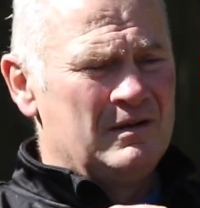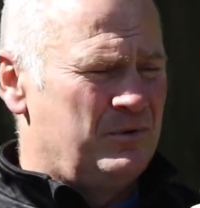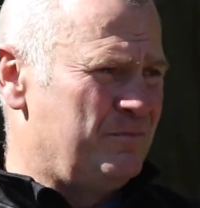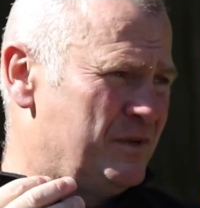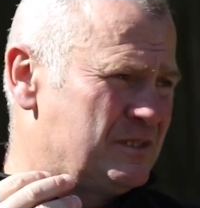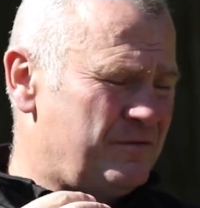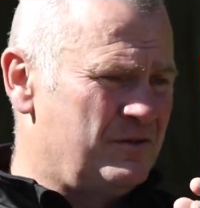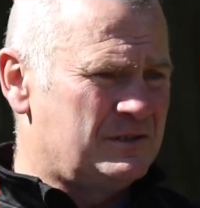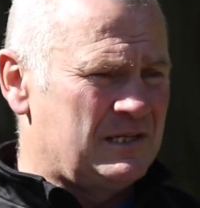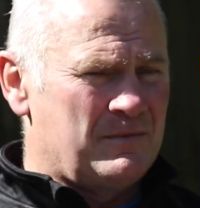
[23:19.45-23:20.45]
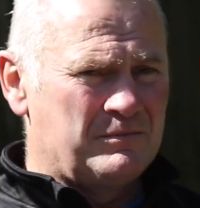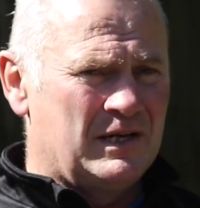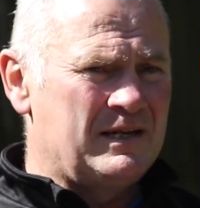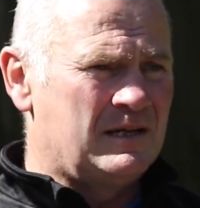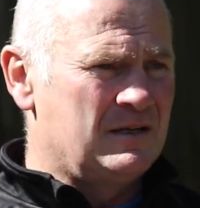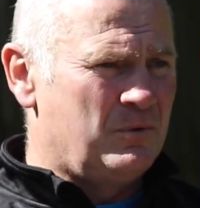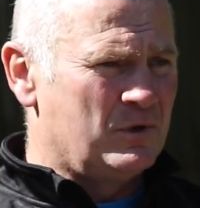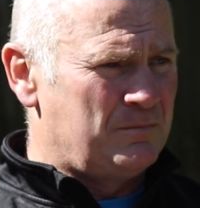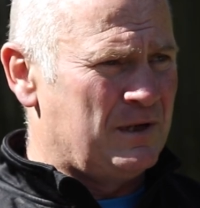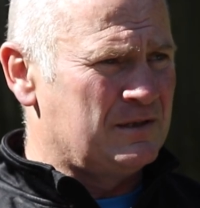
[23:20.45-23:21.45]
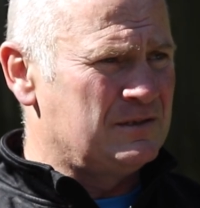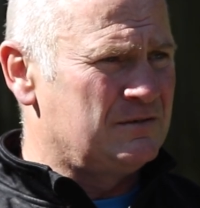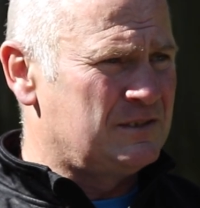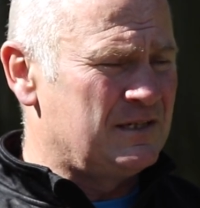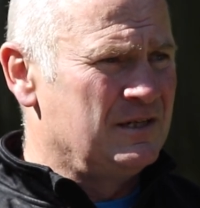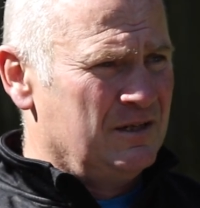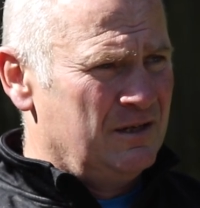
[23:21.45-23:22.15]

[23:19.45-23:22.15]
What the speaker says: But it's the first time I'm delighted at the board of backers and said,